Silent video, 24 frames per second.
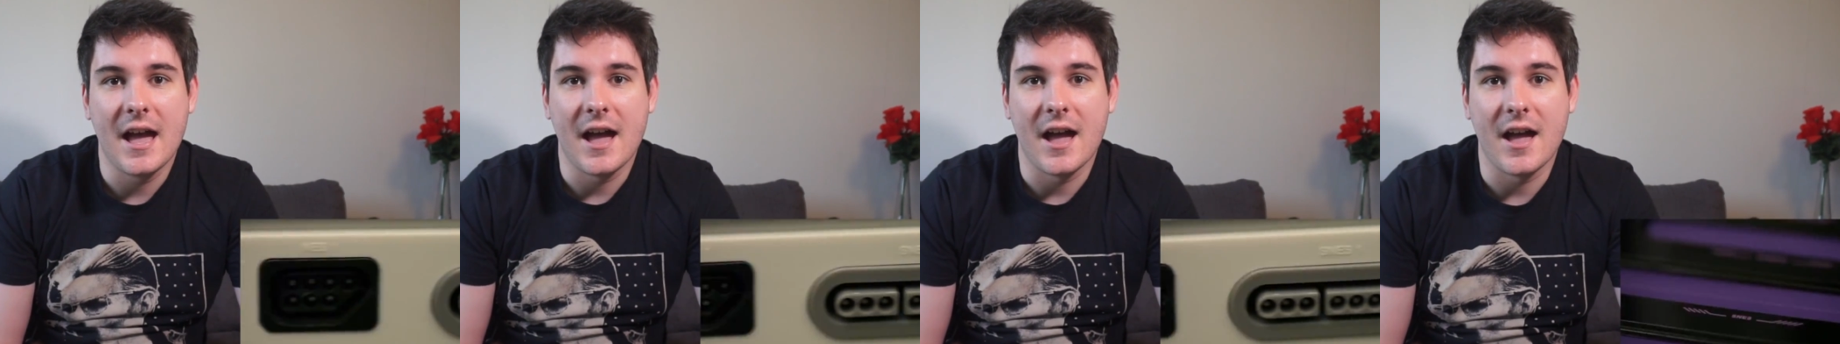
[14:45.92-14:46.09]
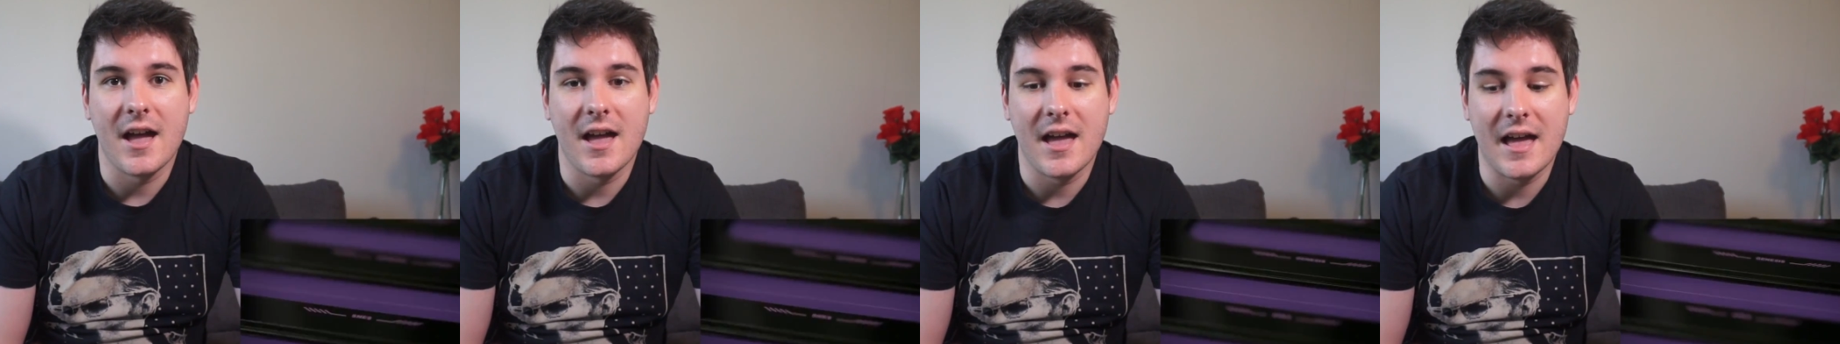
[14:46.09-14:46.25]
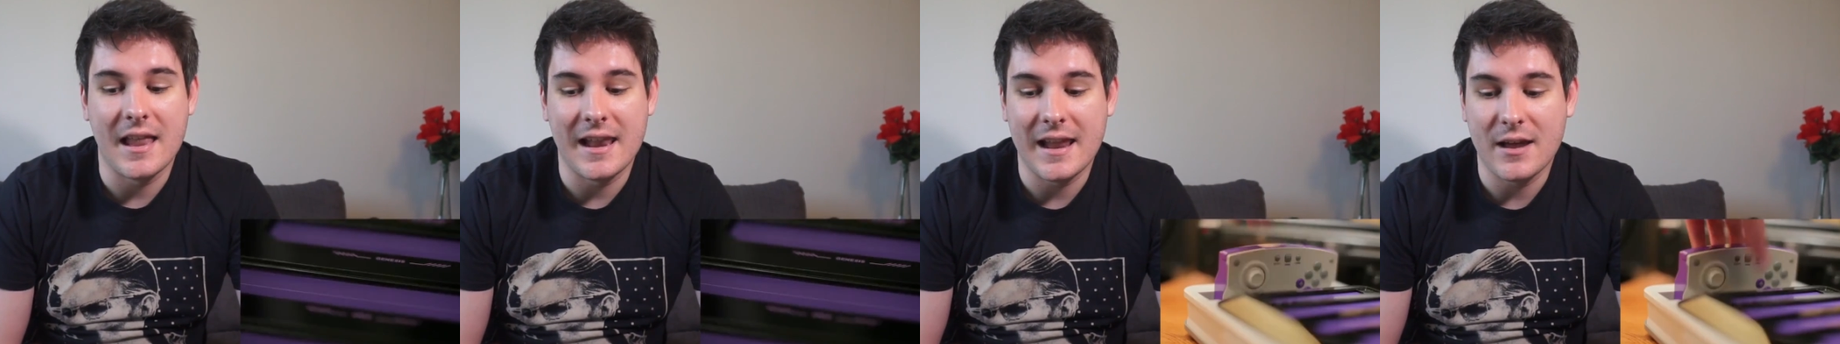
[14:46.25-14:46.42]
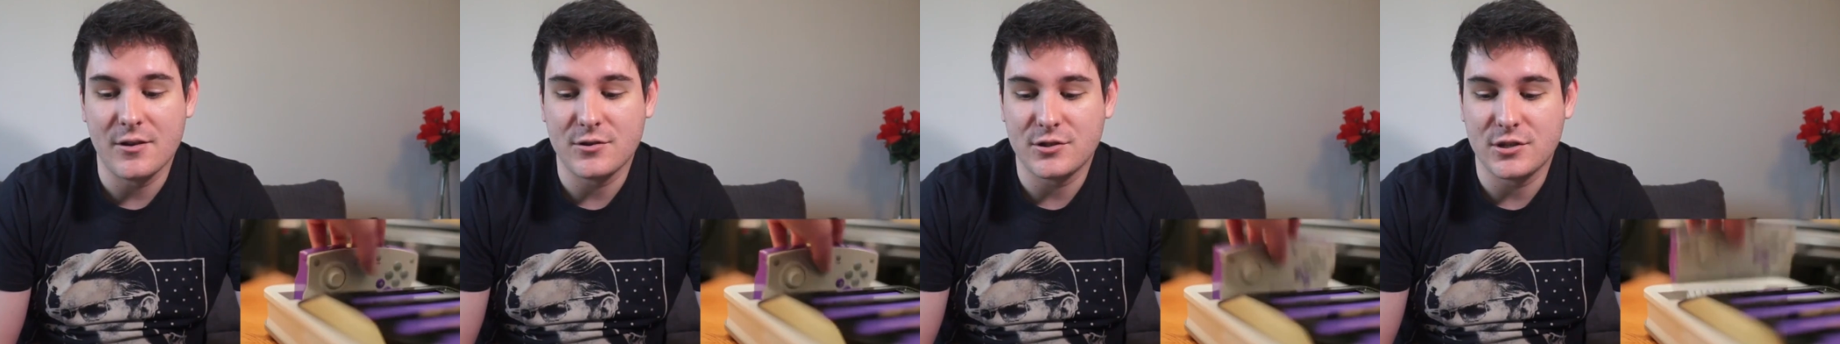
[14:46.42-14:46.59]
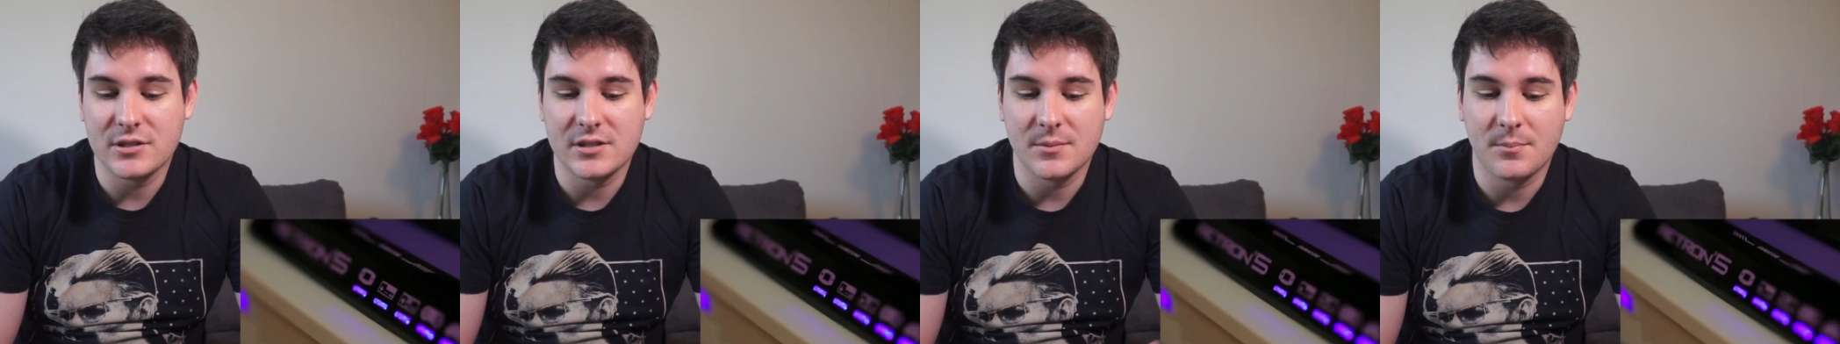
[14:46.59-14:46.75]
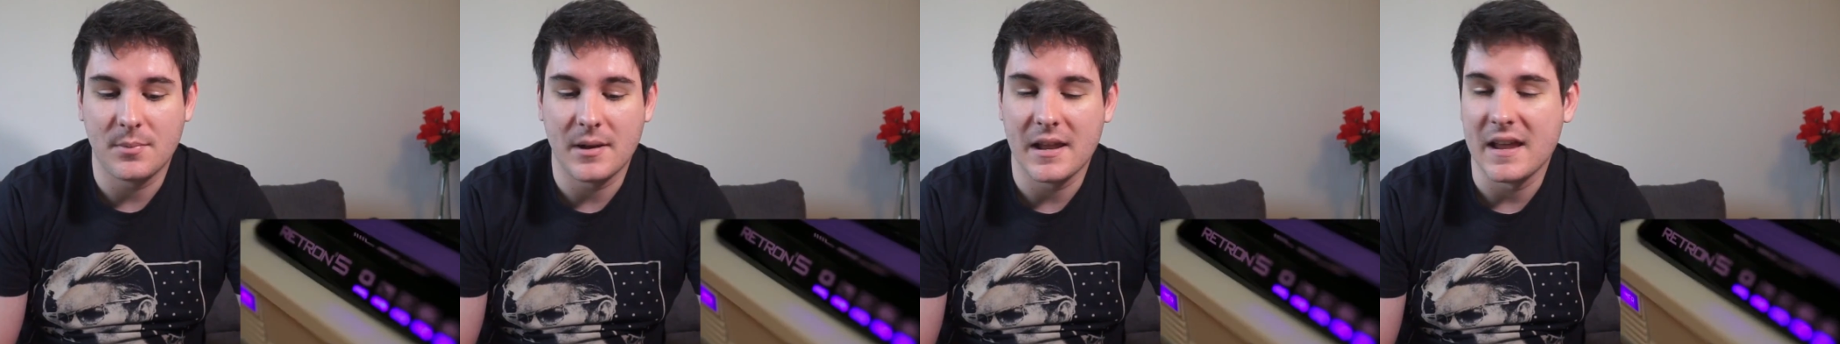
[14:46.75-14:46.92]
allows you
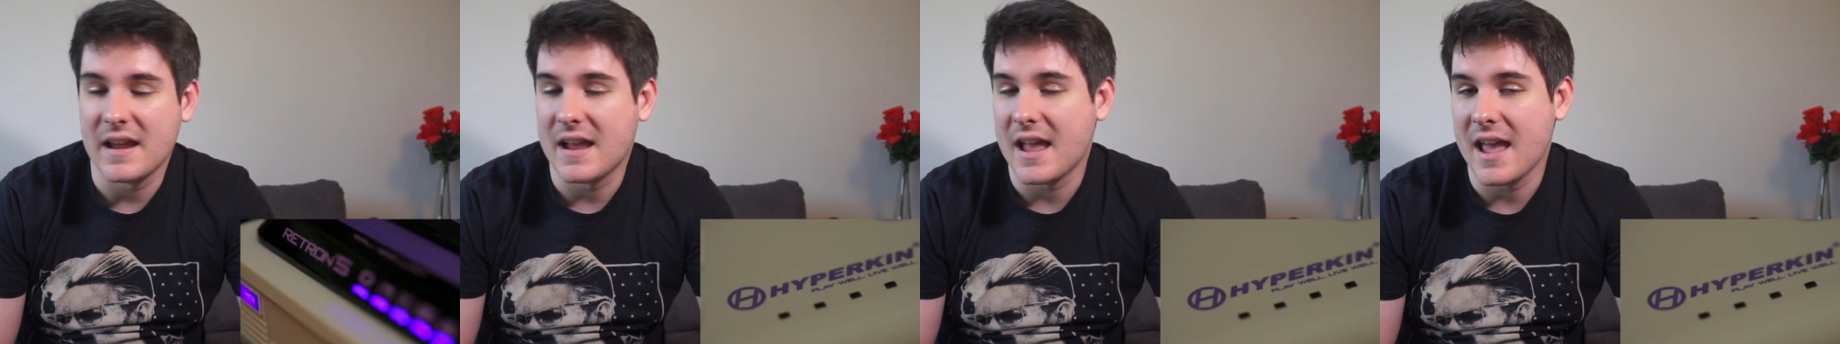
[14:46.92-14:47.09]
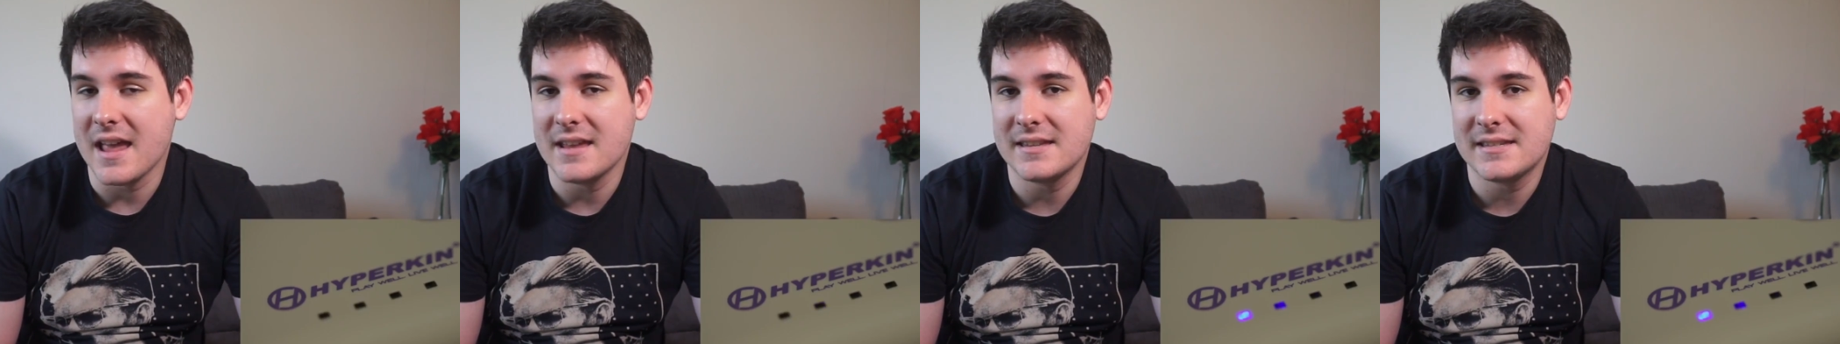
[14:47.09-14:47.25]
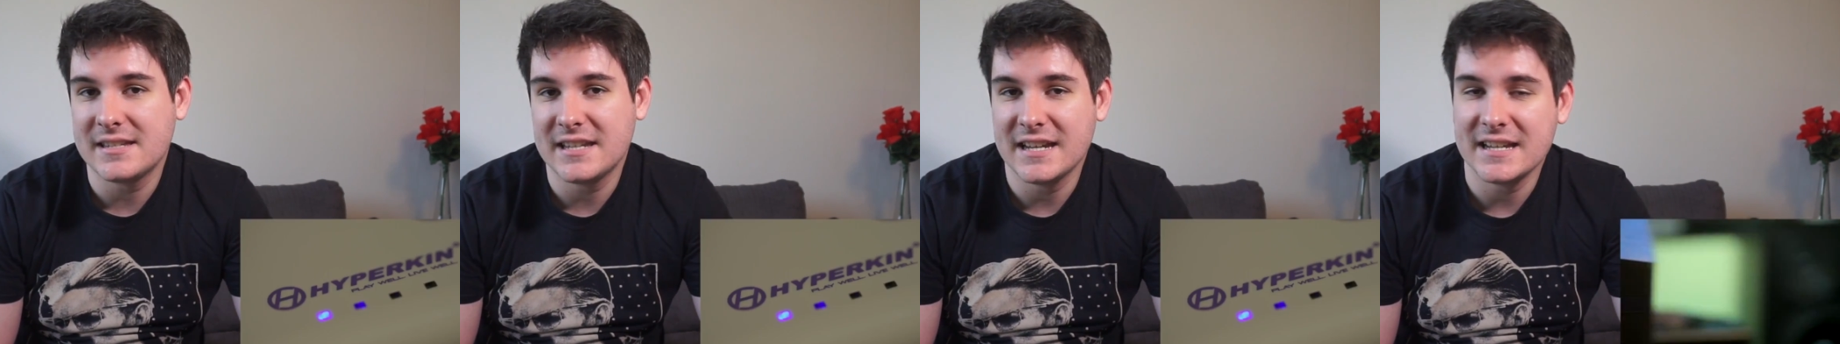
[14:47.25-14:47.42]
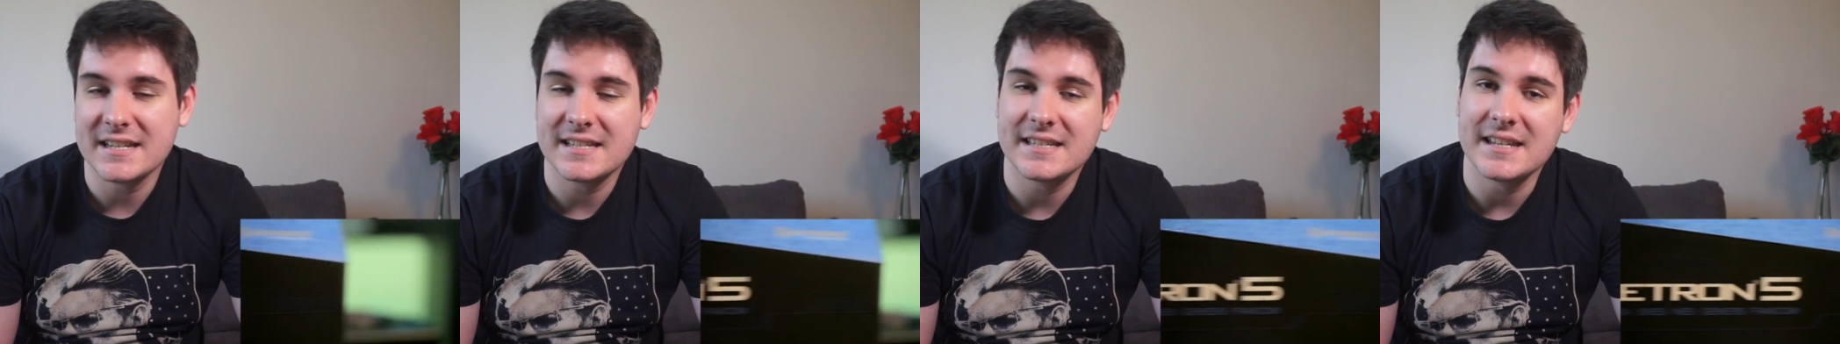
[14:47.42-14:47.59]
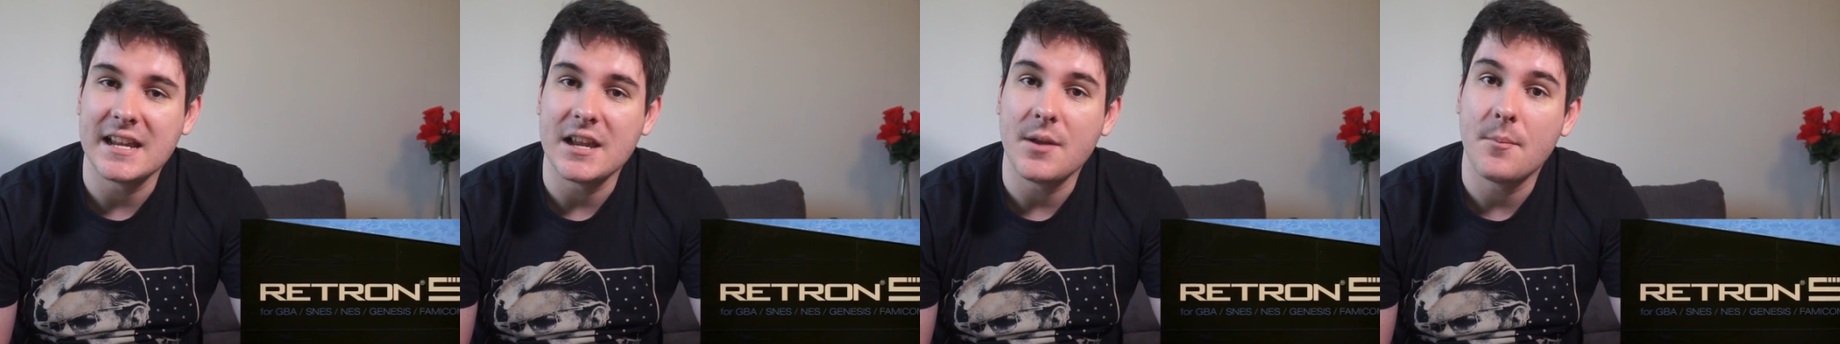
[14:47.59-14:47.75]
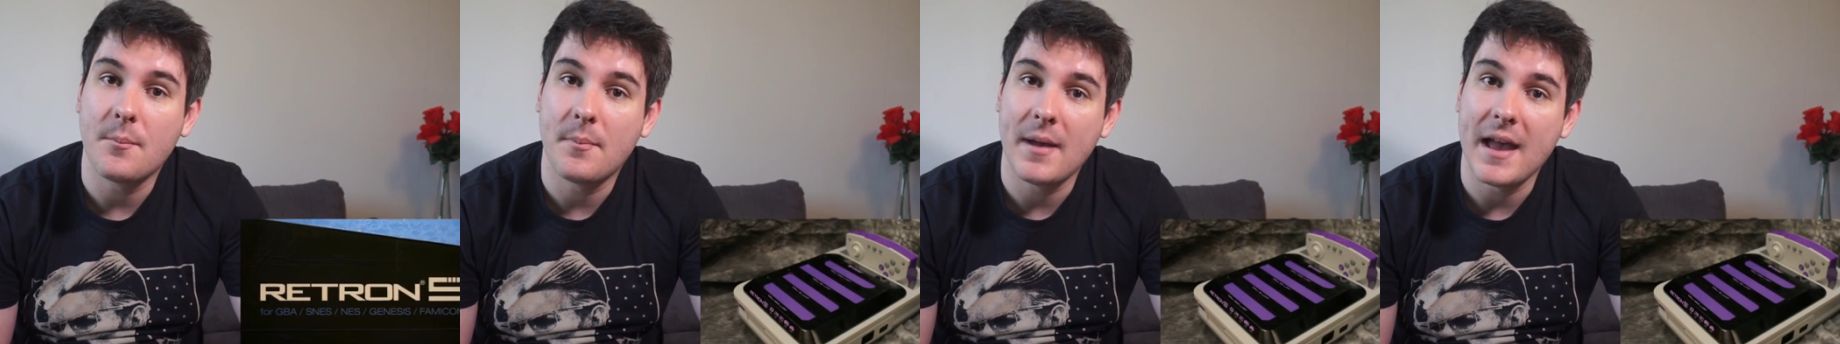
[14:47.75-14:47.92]
to play
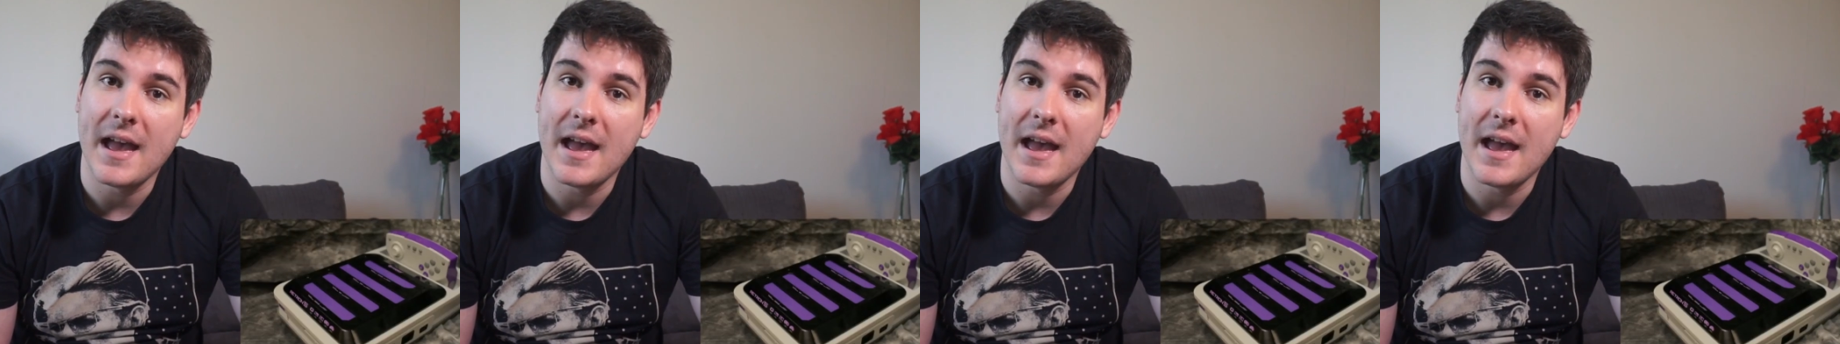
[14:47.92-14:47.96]
NTSC,